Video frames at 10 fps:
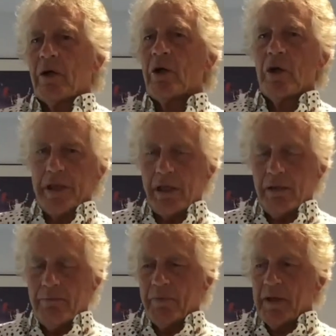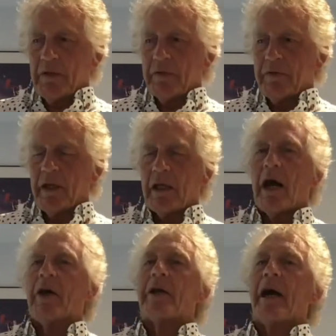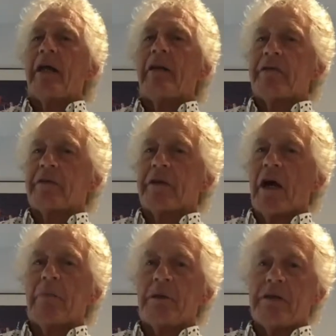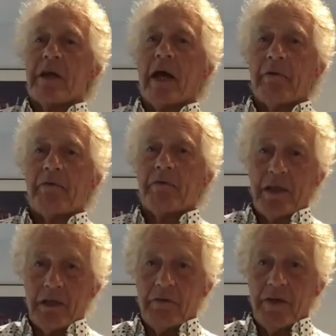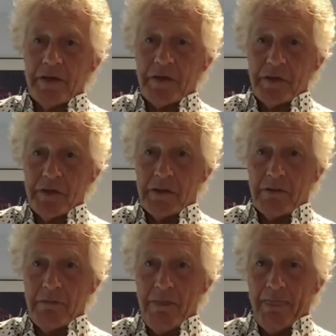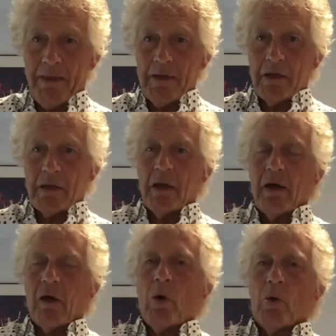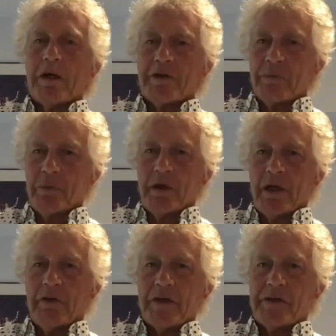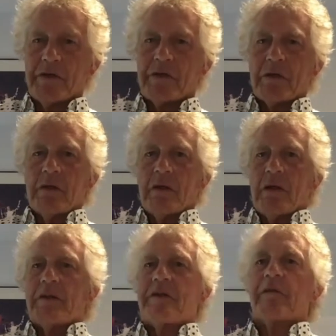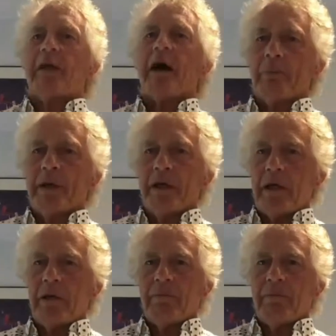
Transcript: early to think, okay, this is going to be safe for the investors. And I always put my investors as if they were me.